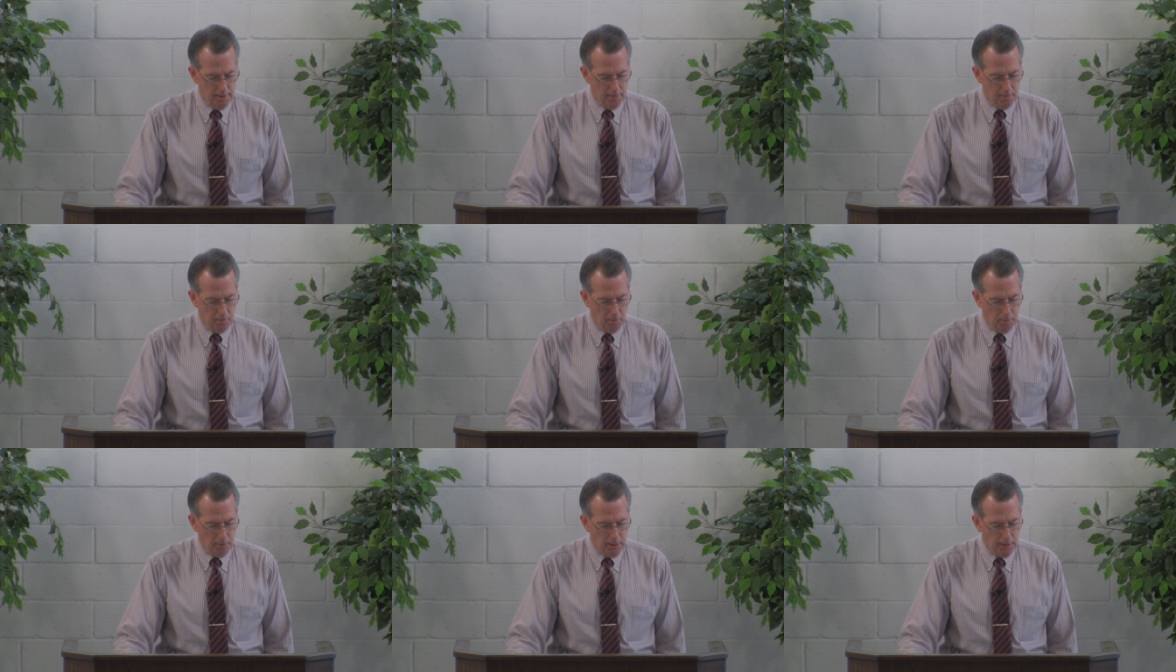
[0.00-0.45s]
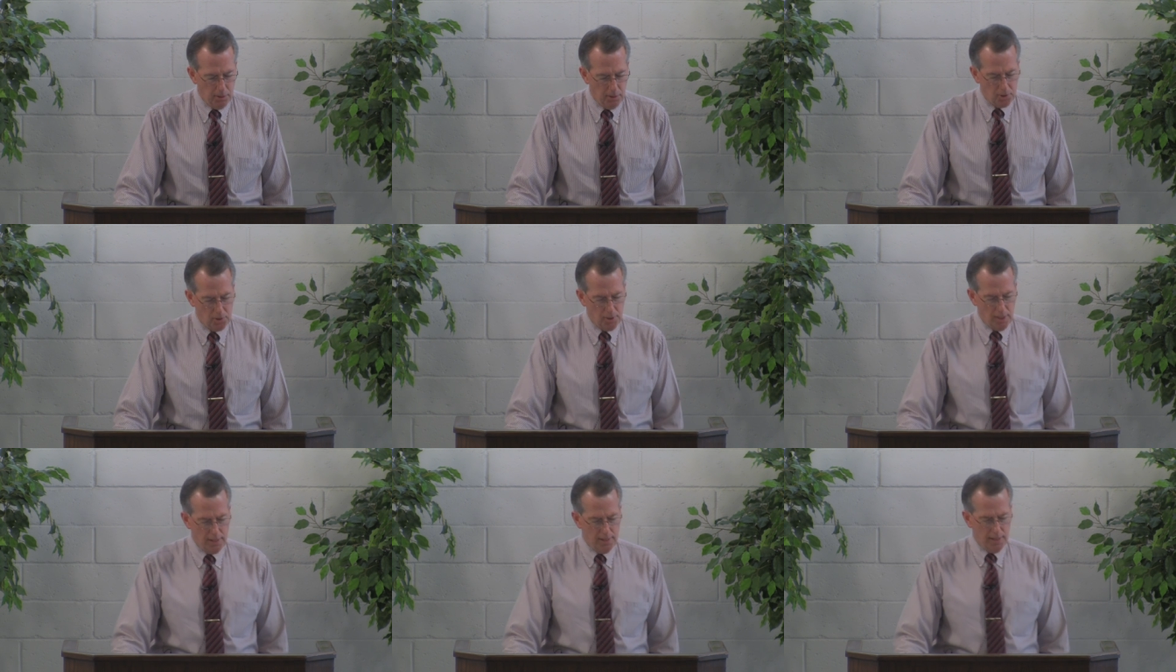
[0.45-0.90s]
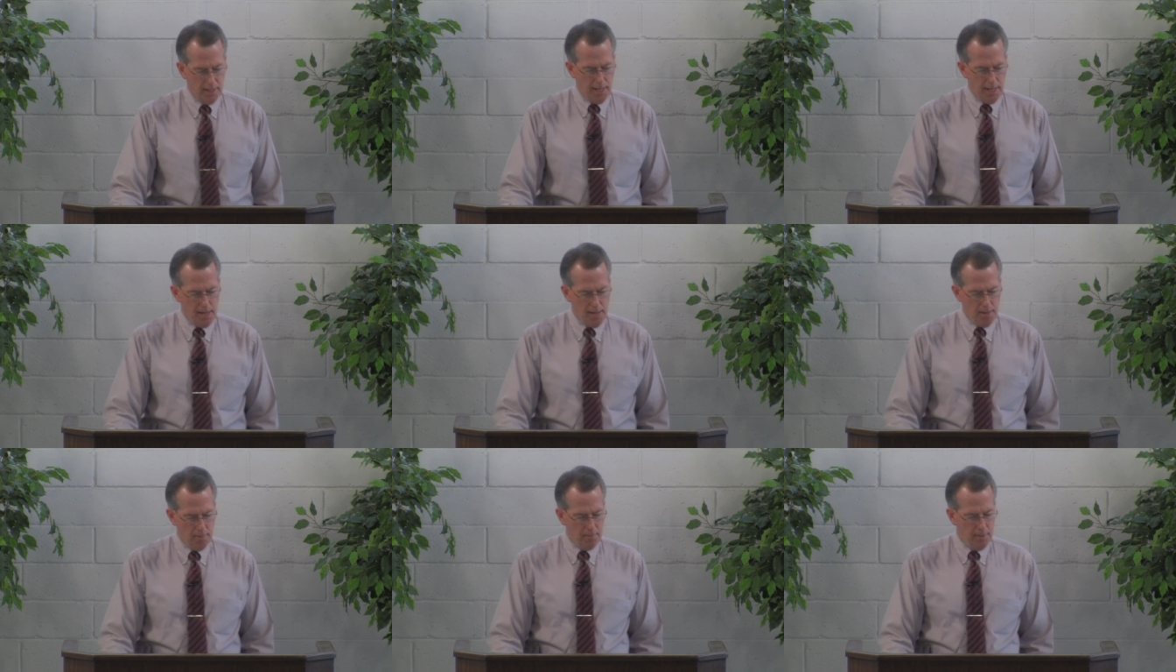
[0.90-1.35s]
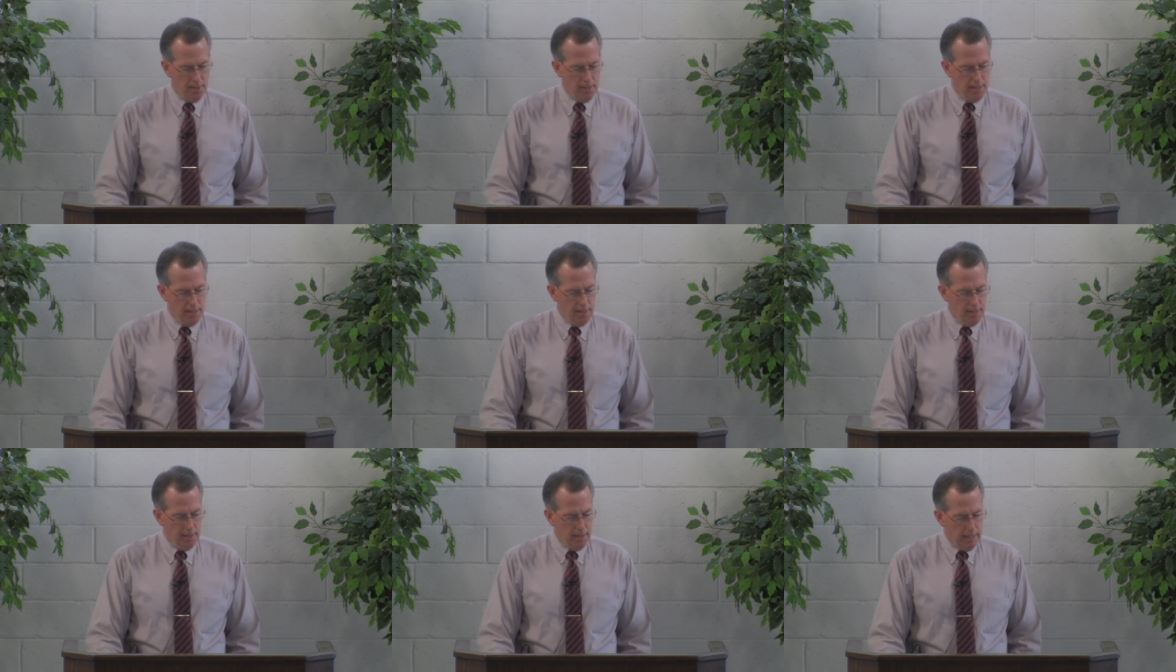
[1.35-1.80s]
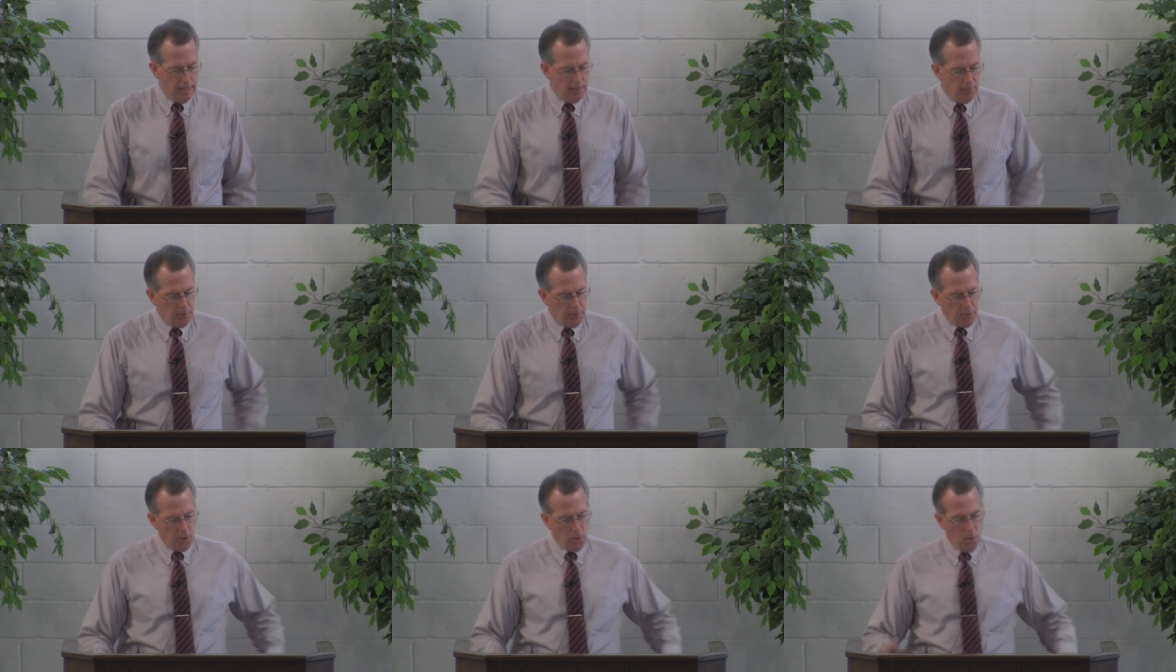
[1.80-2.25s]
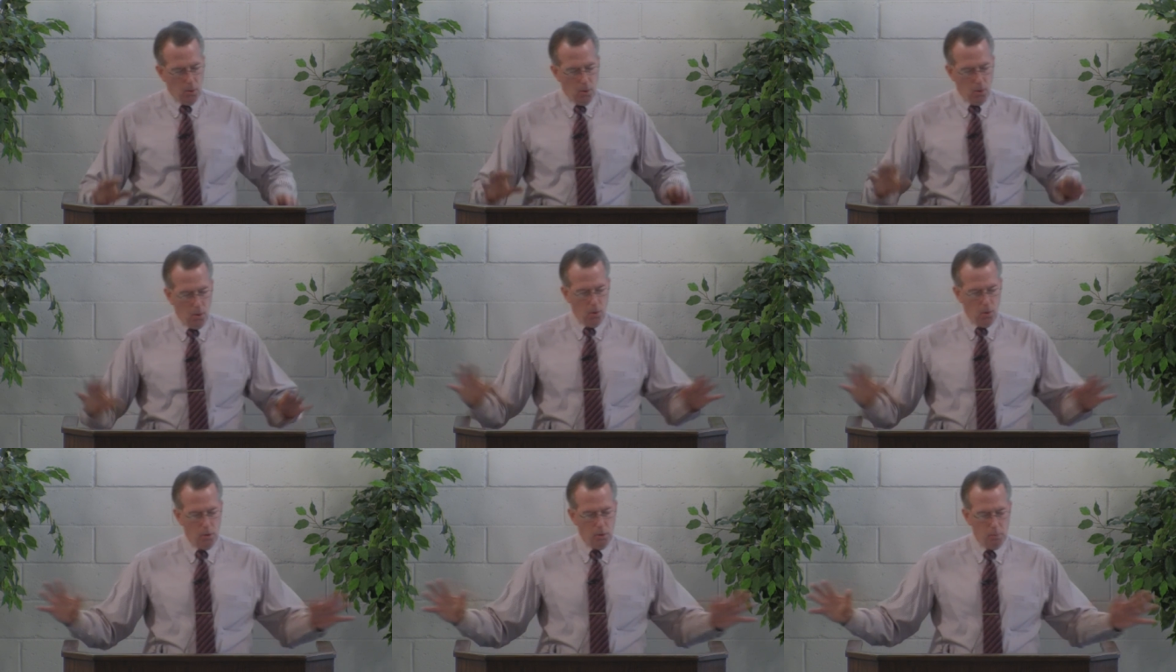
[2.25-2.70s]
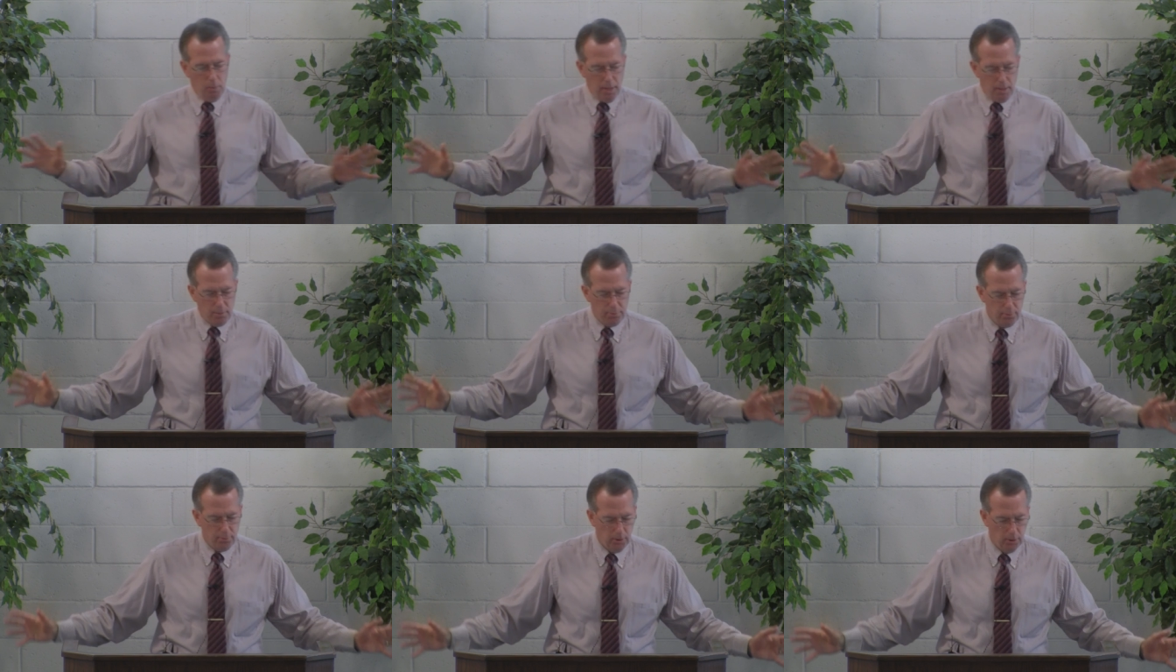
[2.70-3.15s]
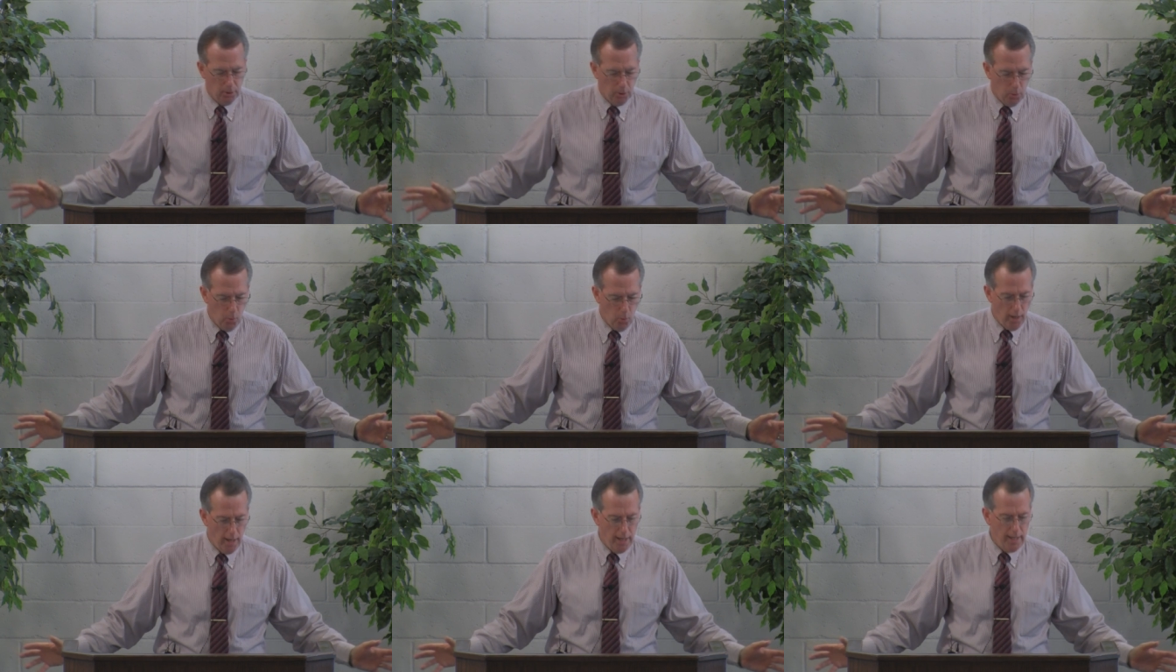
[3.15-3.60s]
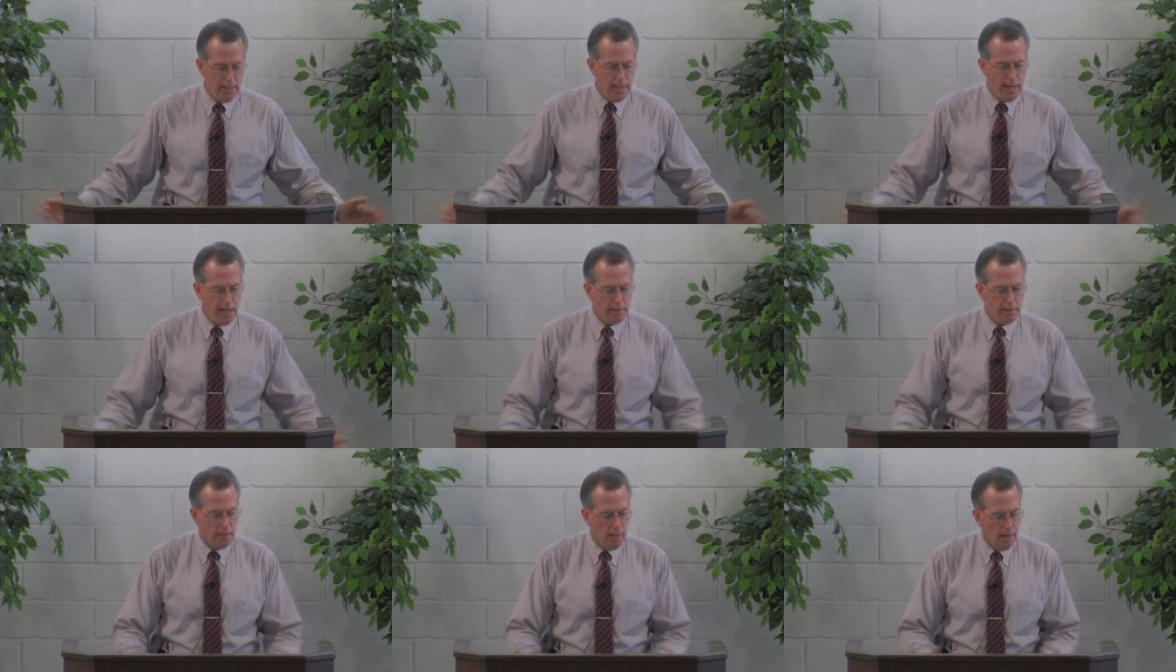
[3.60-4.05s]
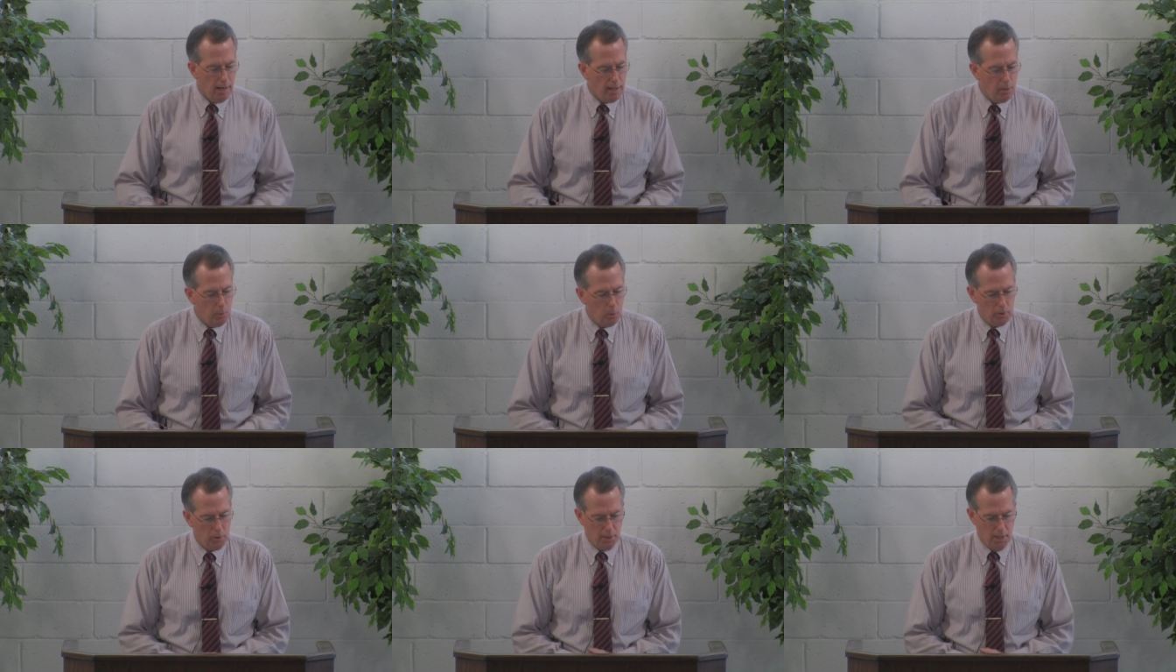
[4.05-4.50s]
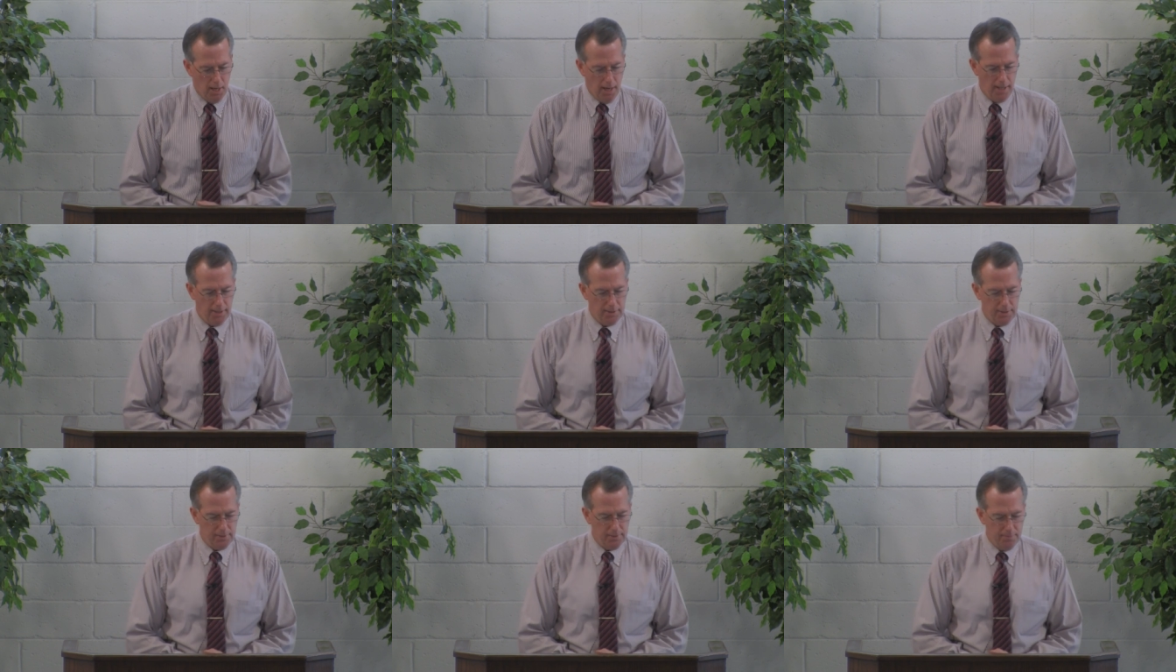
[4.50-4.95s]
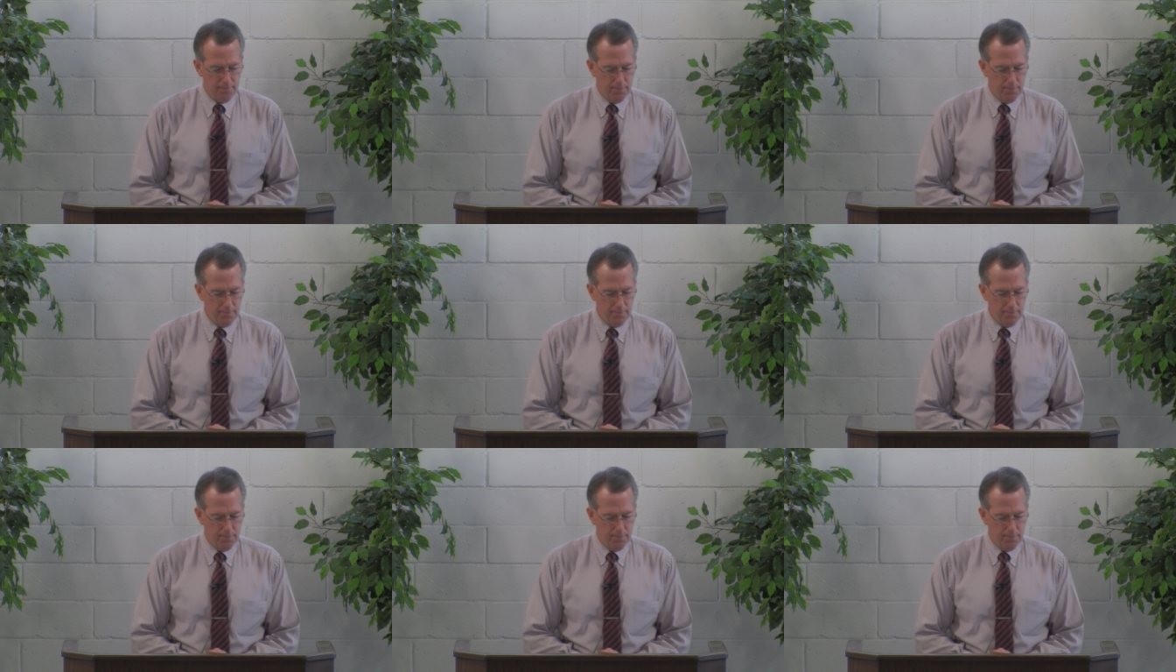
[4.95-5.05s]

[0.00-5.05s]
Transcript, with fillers: But Peter said to him, "Even though all may fall away, yet I will not."